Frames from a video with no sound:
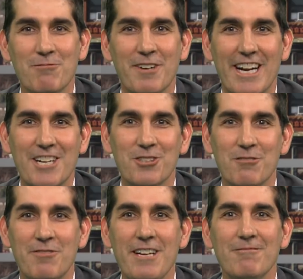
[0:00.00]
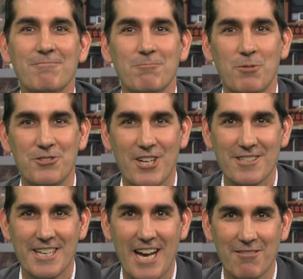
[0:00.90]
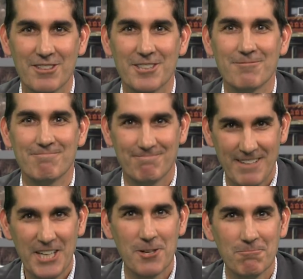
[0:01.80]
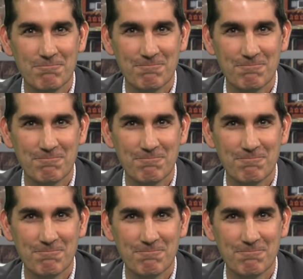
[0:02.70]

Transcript: of Financially Fit with Jason Haviland. Thank you.